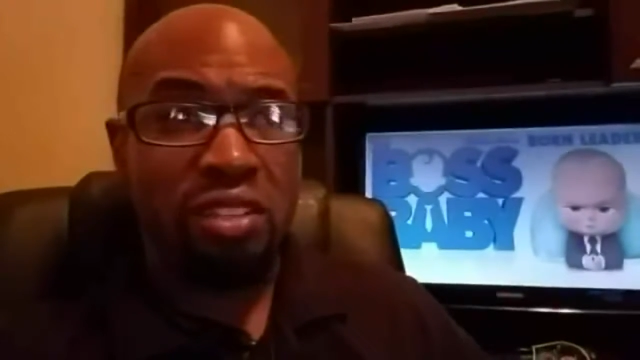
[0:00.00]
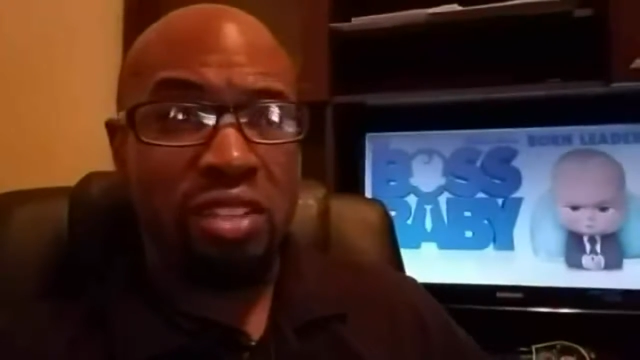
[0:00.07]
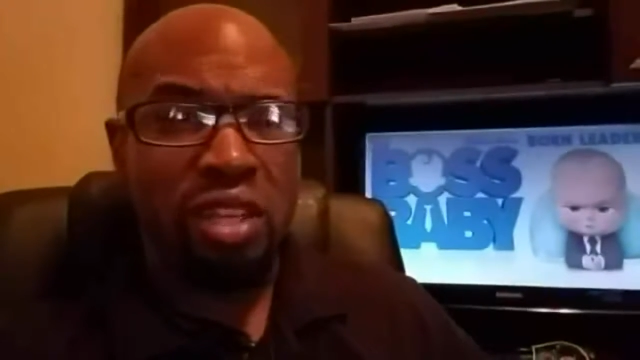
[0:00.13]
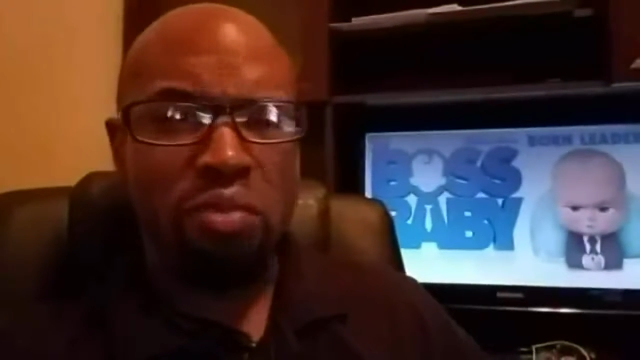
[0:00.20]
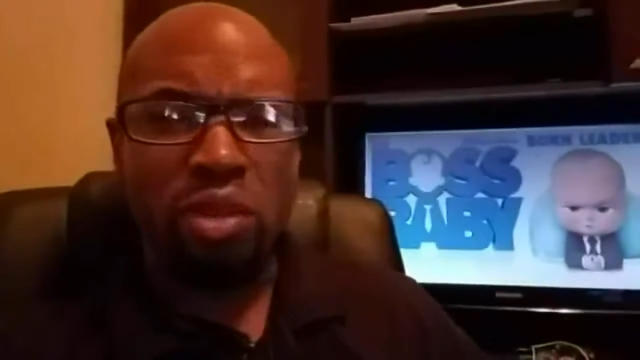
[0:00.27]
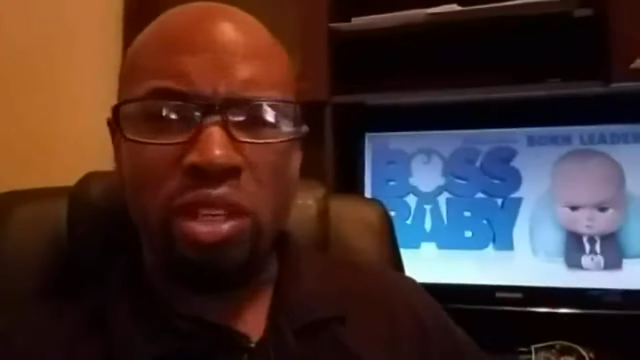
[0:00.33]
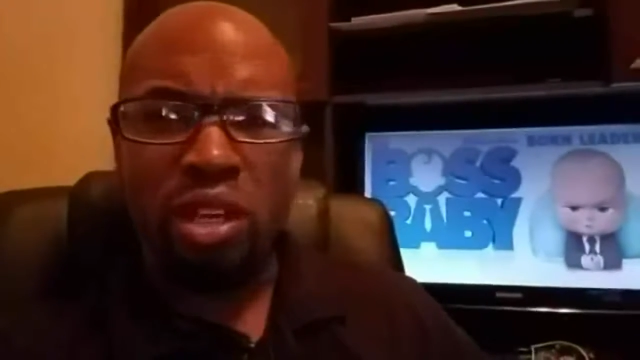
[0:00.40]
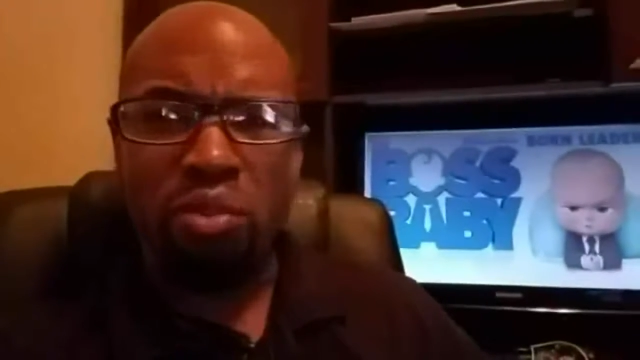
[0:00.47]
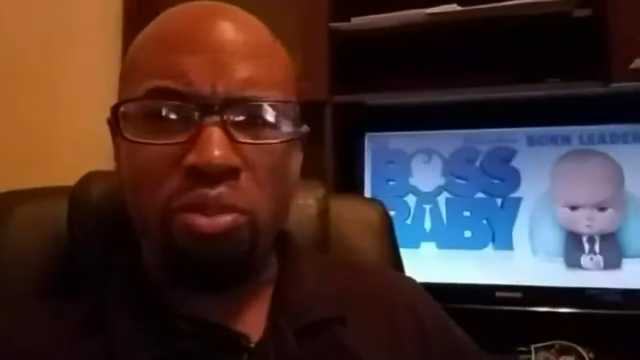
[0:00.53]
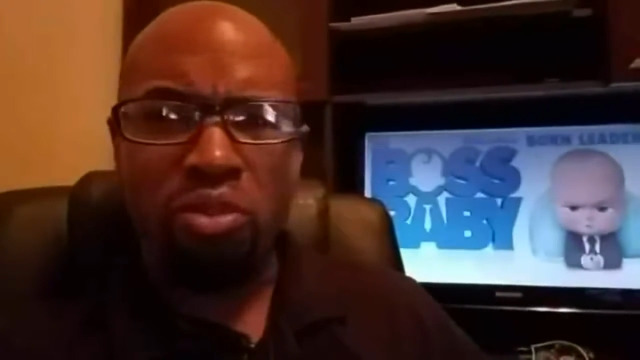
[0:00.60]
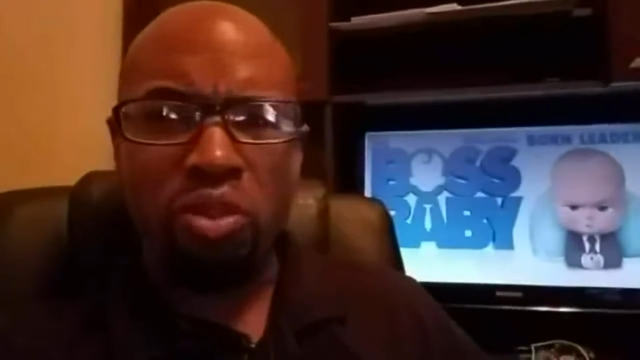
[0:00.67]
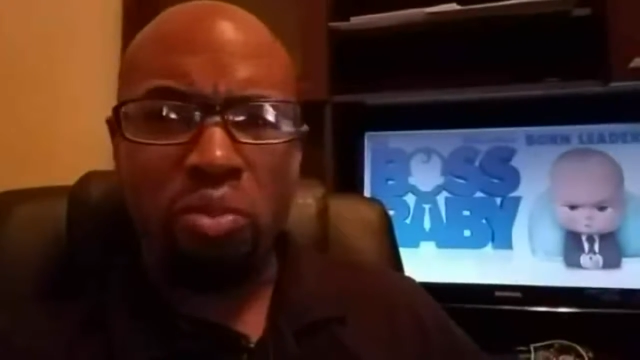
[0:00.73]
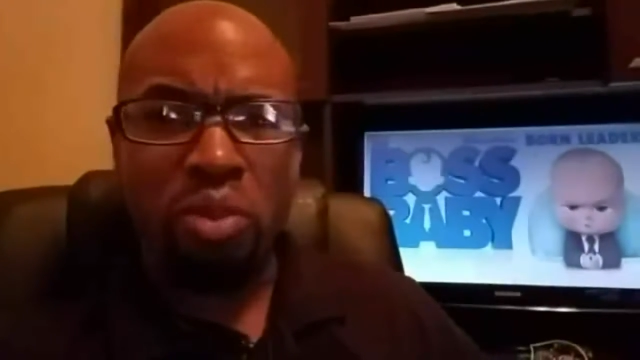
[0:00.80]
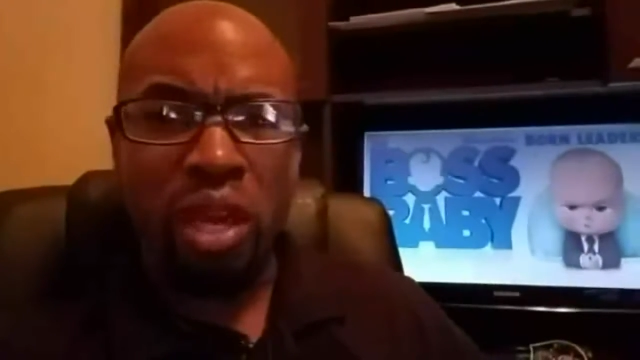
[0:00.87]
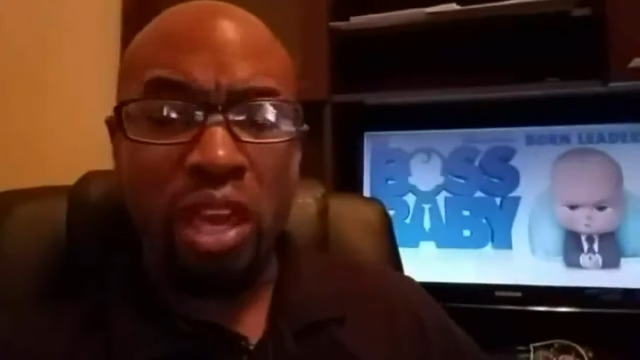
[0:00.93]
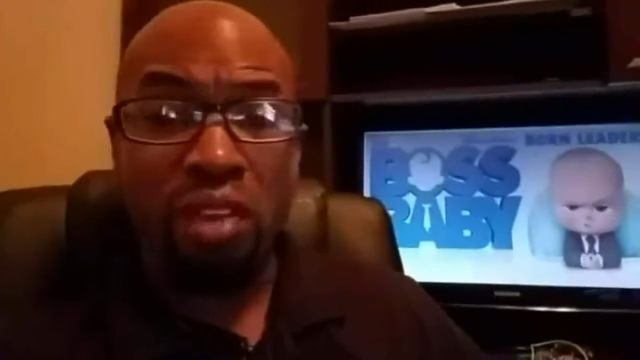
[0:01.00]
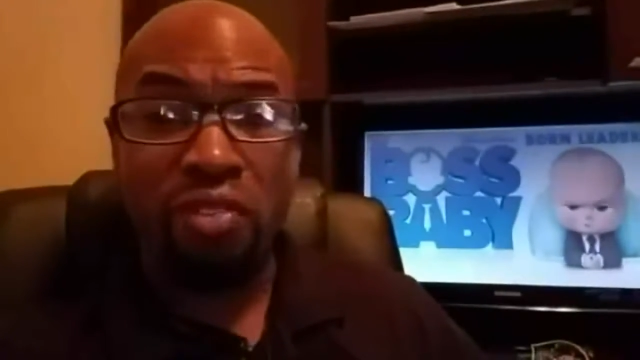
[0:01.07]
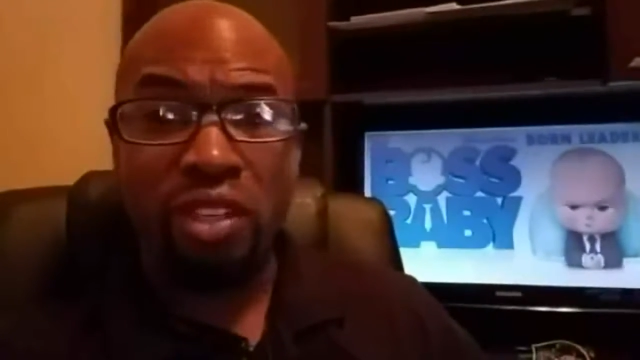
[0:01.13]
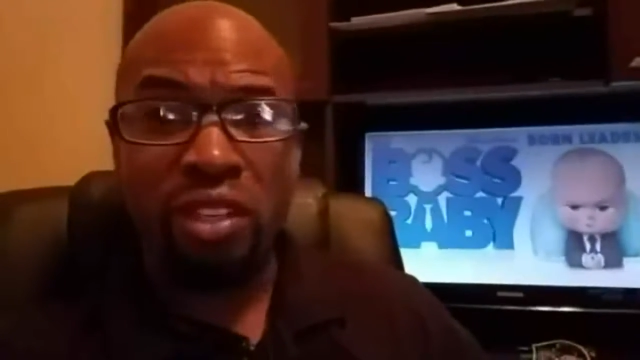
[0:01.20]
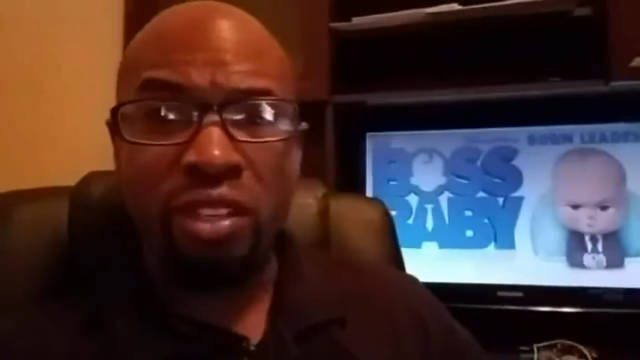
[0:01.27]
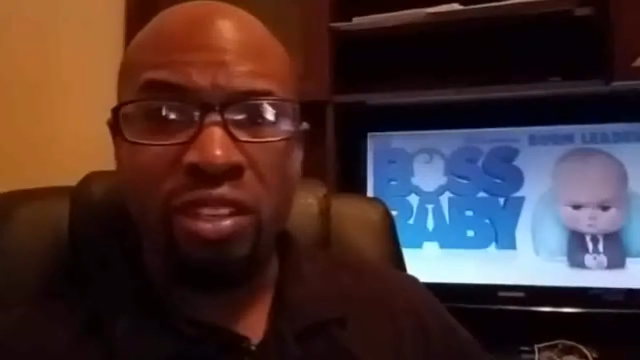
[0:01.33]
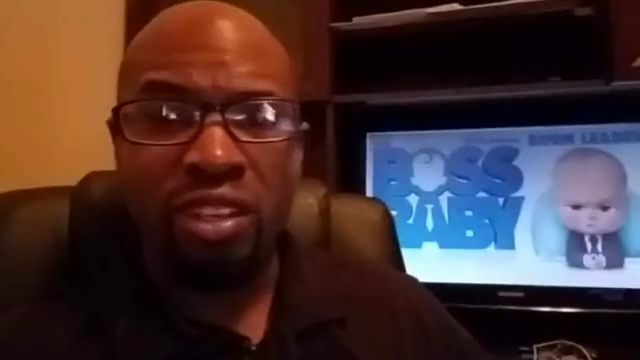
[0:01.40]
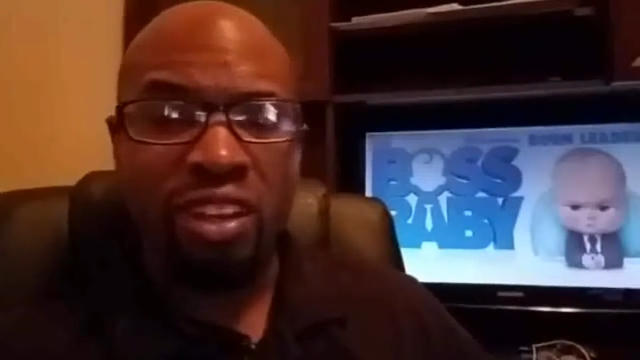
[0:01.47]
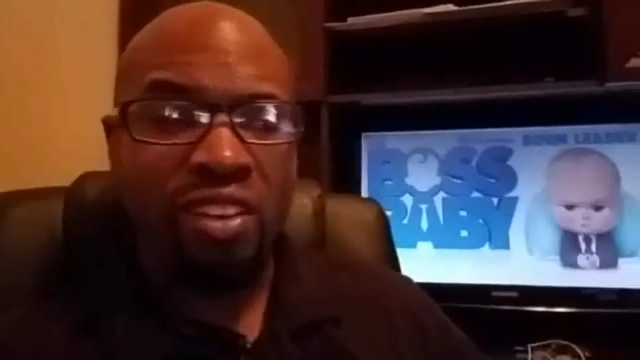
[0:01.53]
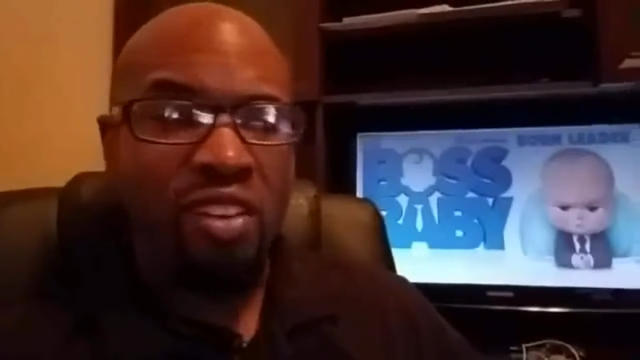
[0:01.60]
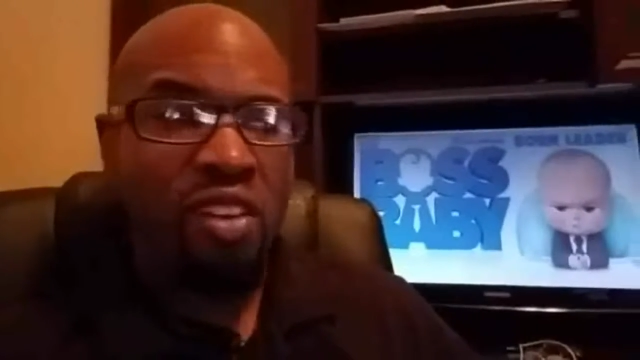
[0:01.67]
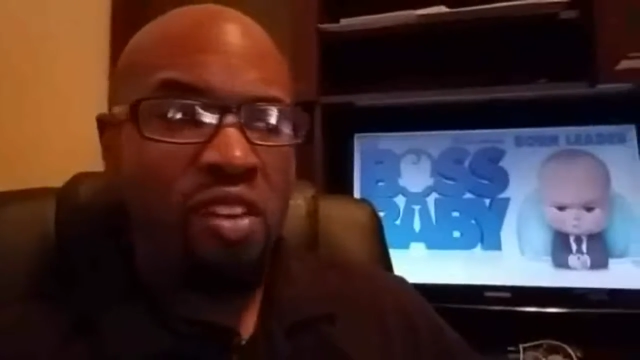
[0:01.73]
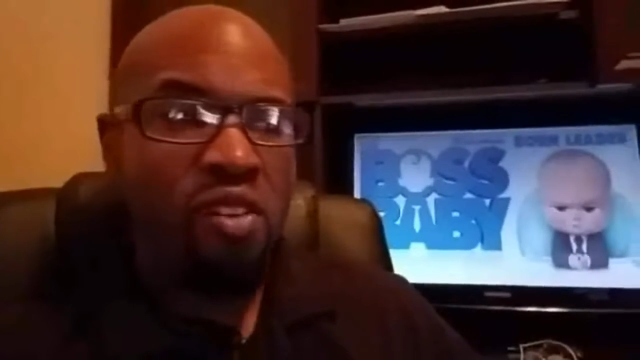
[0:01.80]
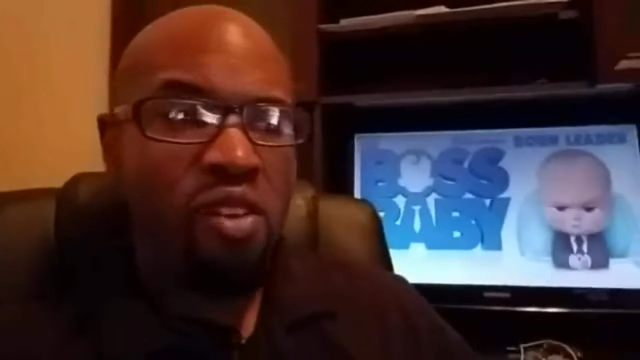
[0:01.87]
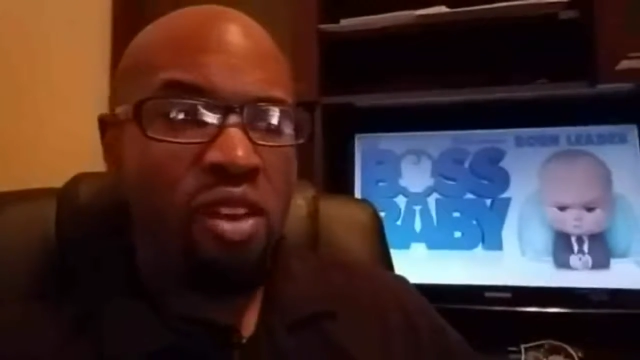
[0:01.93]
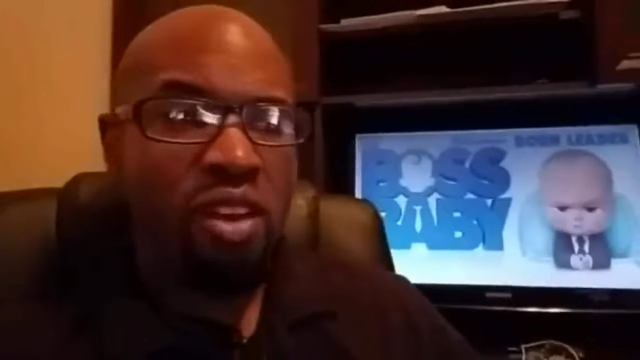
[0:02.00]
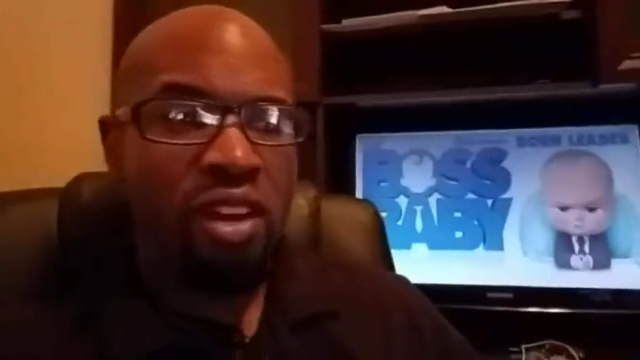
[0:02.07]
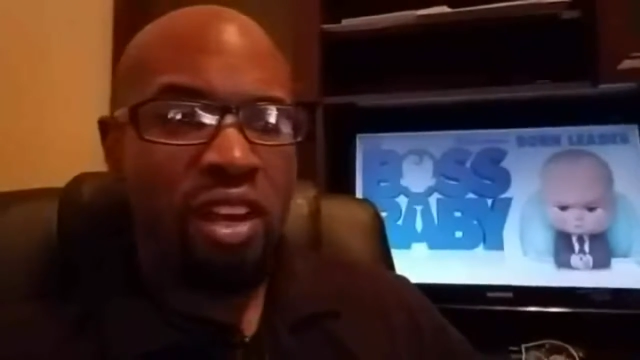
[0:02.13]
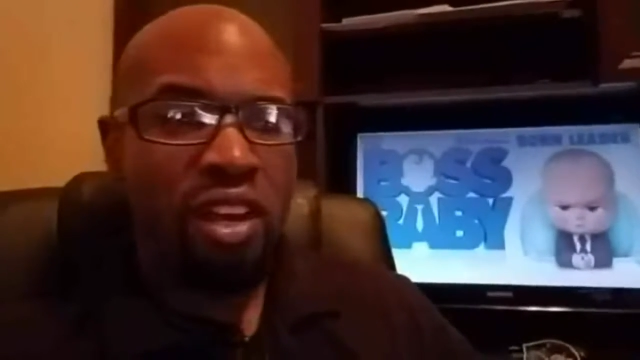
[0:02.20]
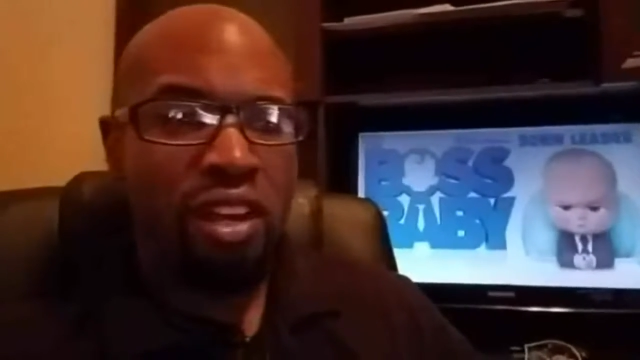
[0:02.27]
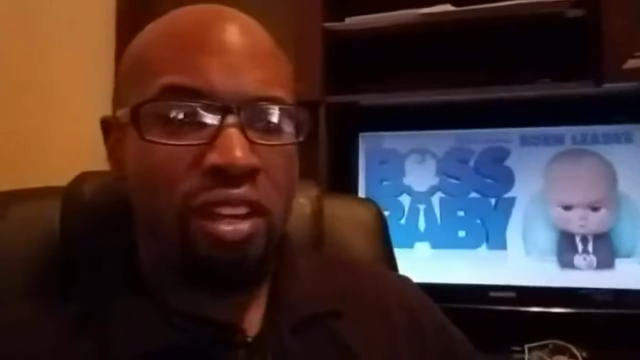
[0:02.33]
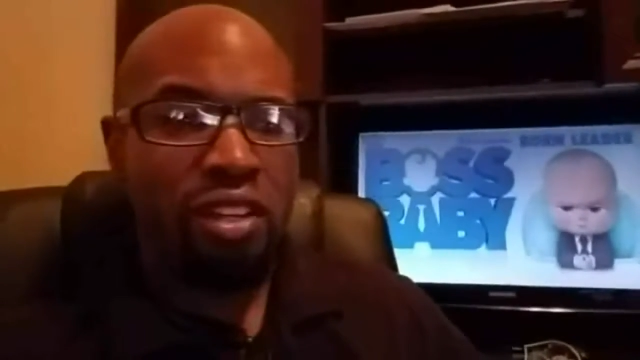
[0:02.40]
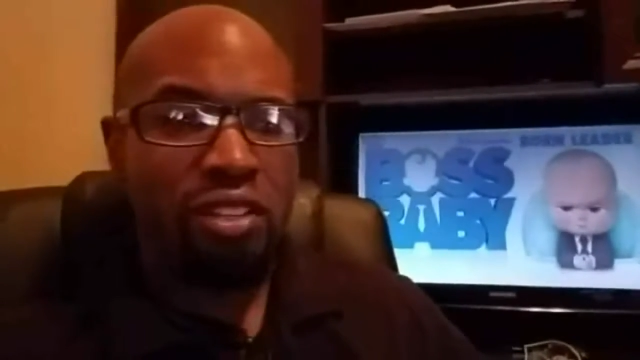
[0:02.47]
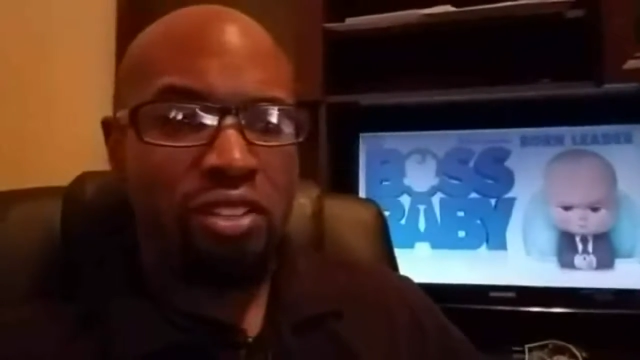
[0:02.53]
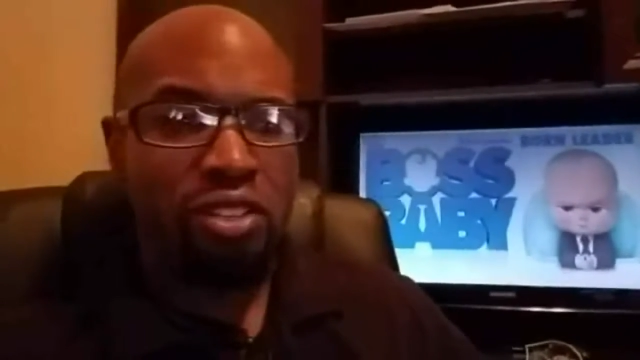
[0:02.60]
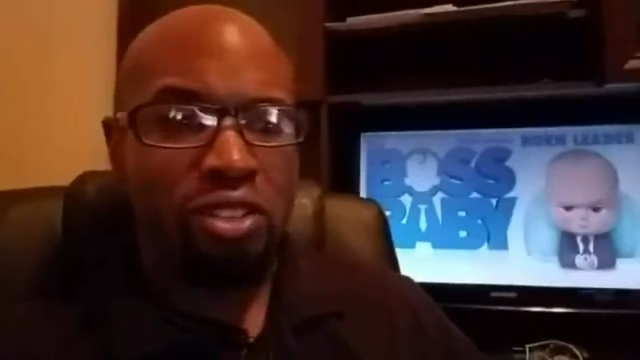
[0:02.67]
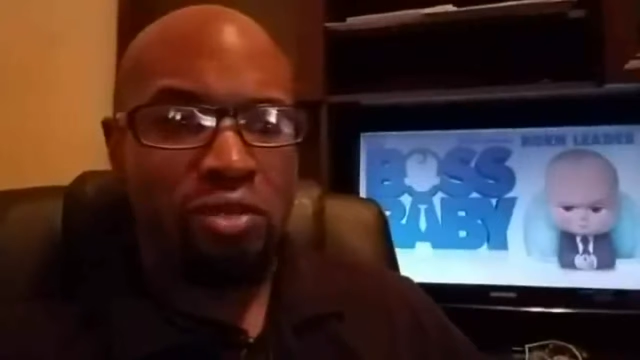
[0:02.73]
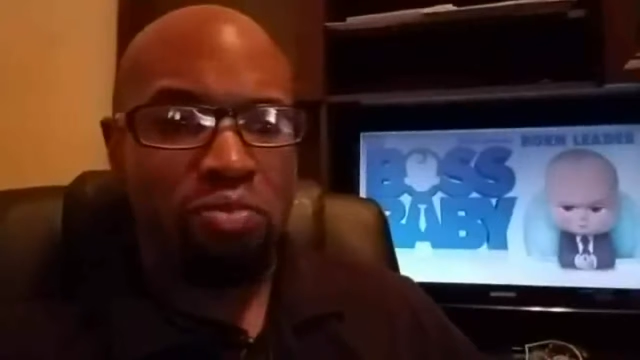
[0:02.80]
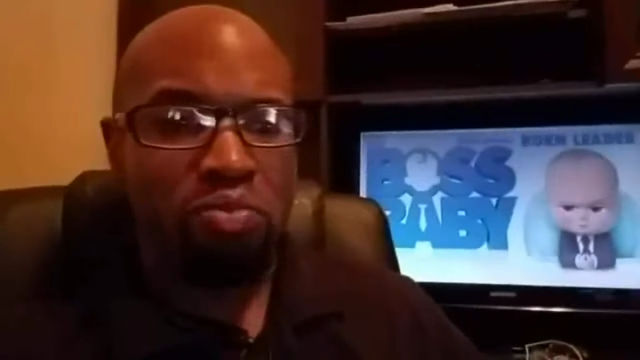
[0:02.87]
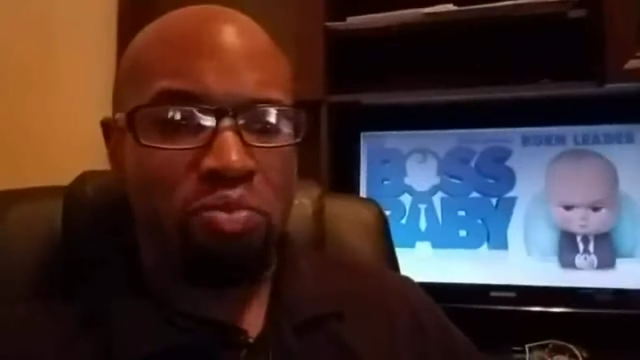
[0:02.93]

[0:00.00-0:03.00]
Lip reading: seem to come from heaven as